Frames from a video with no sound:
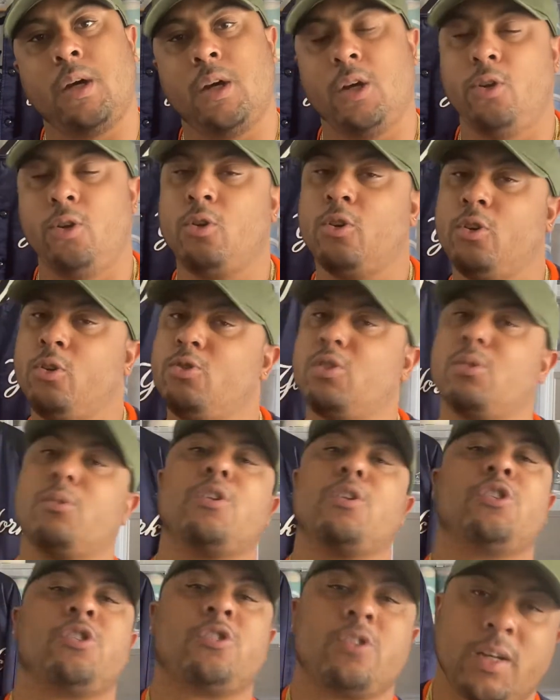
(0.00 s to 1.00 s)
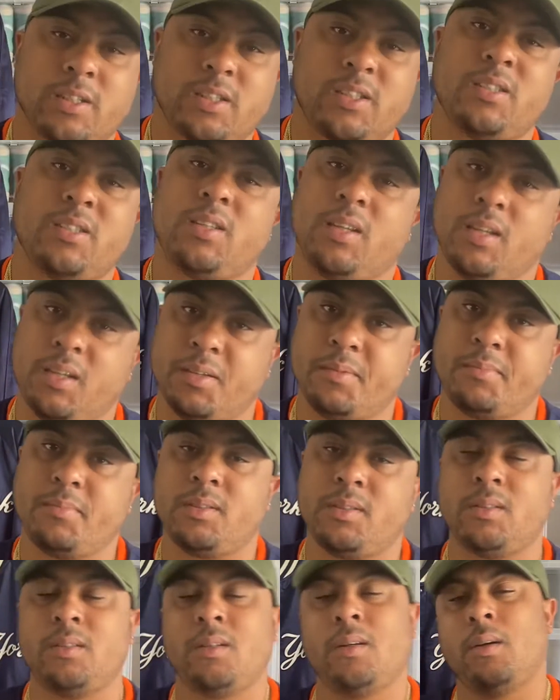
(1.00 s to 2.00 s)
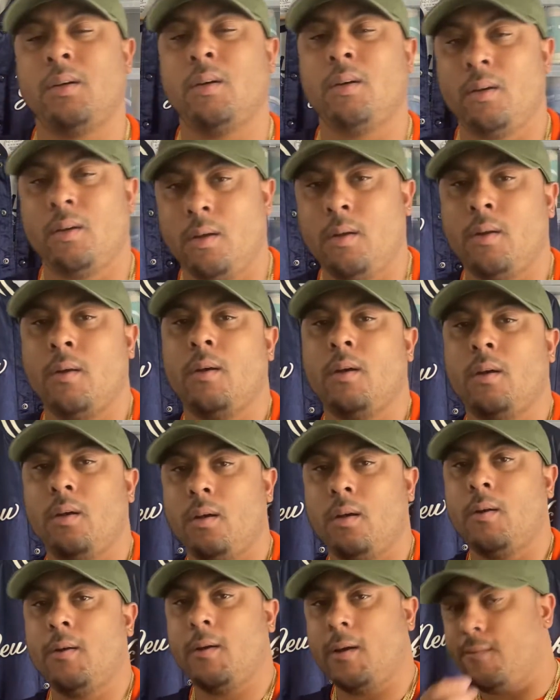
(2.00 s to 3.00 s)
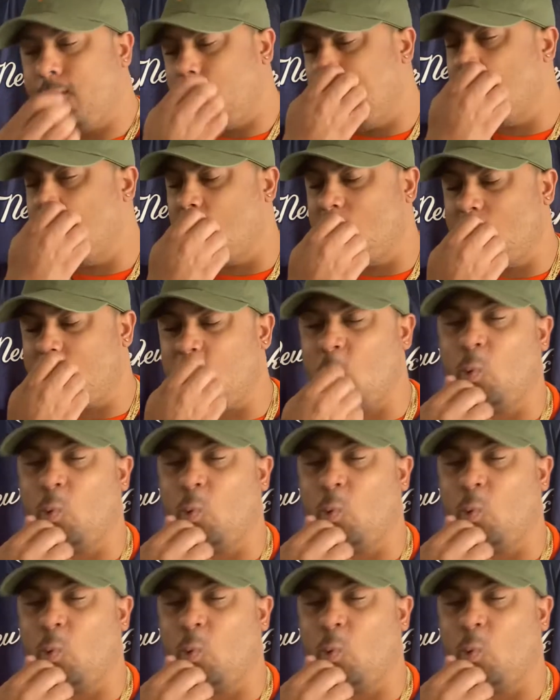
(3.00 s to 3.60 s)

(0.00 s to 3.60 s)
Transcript: You could do some construction Timbs if you want to.